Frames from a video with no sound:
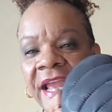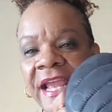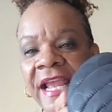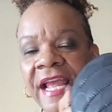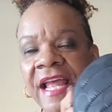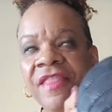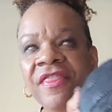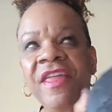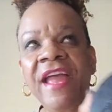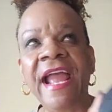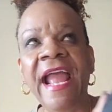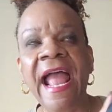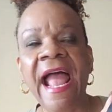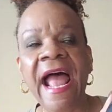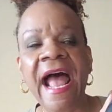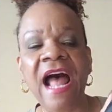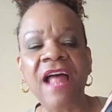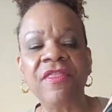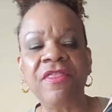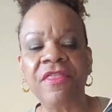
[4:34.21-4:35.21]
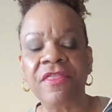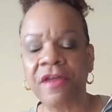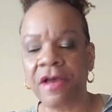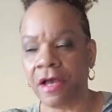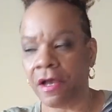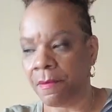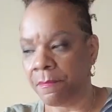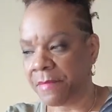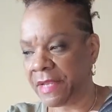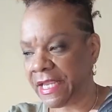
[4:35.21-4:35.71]
and they had
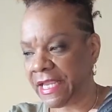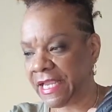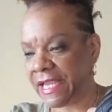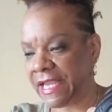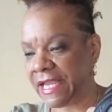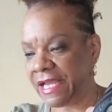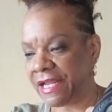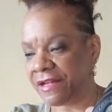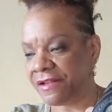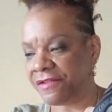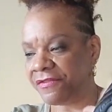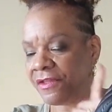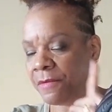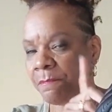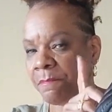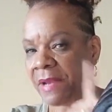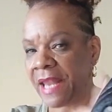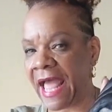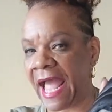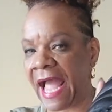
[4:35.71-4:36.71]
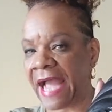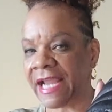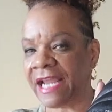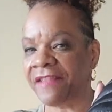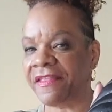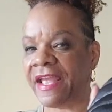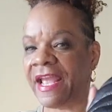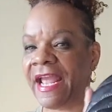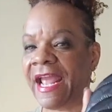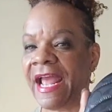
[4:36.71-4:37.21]
them in the
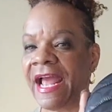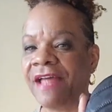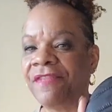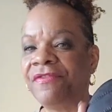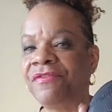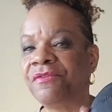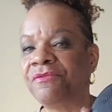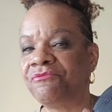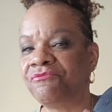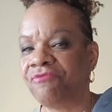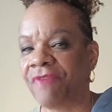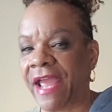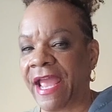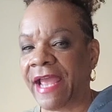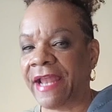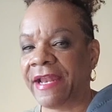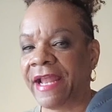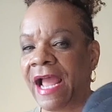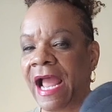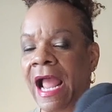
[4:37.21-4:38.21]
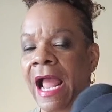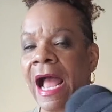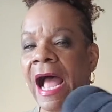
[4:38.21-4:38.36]
black, and they had the red.